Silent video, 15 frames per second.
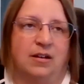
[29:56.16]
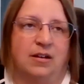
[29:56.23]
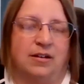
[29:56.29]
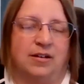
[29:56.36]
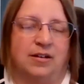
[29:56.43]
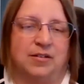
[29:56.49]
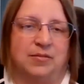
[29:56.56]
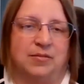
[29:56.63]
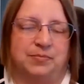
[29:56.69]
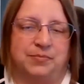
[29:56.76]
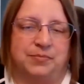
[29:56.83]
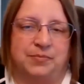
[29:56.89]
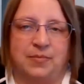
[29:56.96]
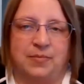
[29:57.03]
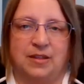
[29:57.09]

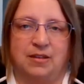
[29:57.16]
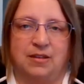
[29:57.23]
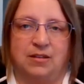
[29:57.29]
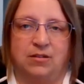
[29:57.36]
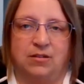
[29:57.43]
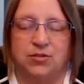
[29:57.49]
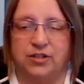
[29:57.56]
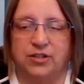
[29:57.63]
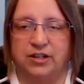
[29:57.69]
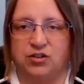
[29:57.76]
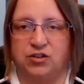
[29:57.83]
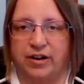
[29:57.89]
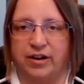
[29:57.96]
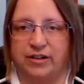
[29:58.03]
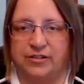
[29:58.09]
um, who's in a
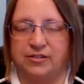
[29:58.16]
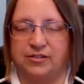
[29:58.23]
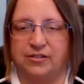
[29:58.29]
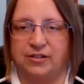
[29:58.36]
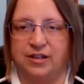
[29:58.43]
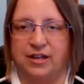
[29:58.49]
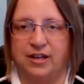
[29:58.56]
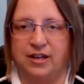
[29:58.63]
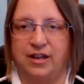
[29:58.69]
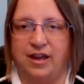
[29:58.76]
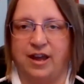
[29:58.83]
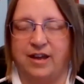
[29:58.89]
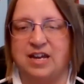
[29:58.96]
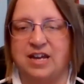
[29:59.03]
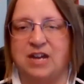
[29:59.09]
dress,
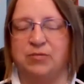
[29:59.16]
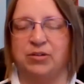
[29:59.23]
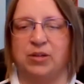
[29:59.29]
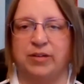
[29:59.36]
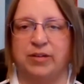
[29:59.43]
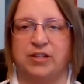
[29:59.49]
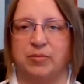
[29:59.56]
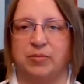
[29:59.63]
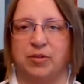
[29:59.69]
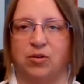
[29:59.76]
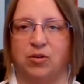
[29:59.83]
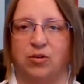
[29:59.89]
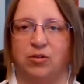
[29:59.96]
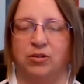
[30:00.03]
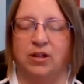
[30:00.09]
and he really plays up the
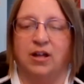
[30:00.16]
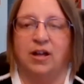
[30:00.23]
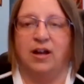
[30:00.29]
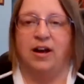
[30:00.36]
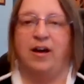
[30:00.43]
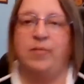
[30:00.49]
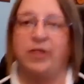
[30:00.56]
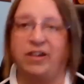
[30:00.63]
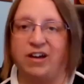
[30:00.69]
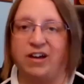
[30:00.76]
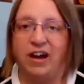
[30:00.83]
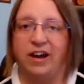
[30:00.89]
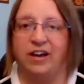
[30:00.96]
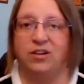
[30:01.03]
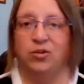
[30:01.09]
whole "I'm a
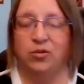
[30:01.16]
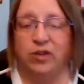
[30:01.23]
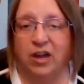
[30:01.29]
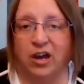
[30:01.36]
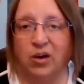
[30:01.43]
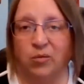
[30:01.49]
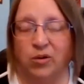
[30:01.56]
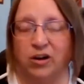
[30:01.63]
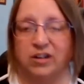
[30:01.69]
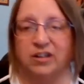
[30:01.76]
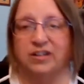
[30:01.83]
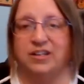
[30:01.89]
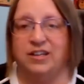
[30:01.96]
guy who can't walk in